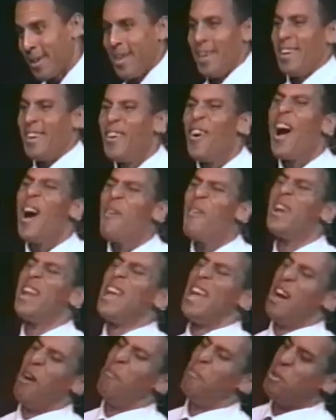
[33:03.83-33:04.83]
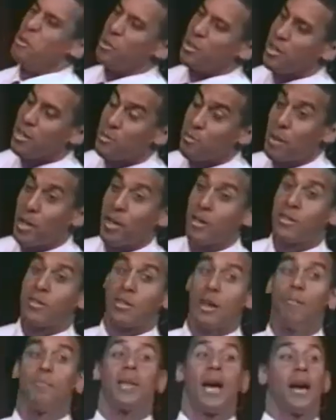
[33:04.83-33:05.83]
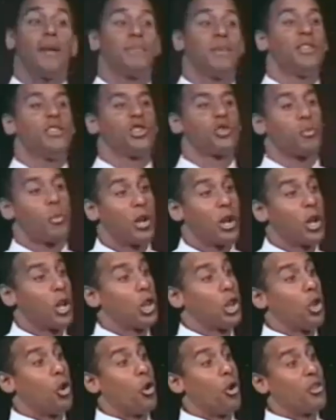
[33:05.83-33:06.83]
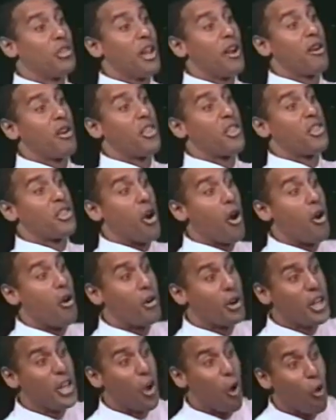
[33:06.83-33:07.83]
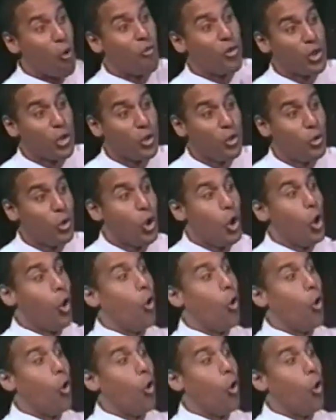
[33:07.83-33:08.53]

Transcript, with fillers: You know, I want to help you with this because sometimes they just want to lord their authority over you